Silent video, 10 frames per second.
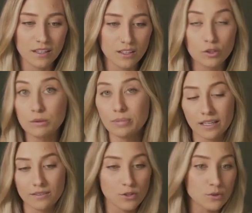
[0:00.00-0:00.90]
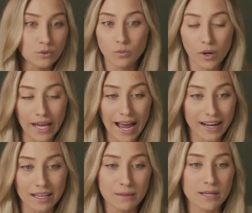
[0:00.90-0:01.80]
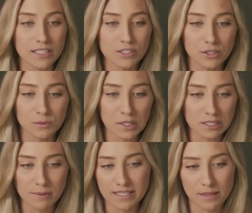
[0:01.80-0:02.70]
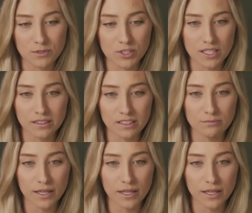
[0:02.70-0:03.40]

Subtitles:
You can pick if you want to add anybody to your workspace. I'm just going to leave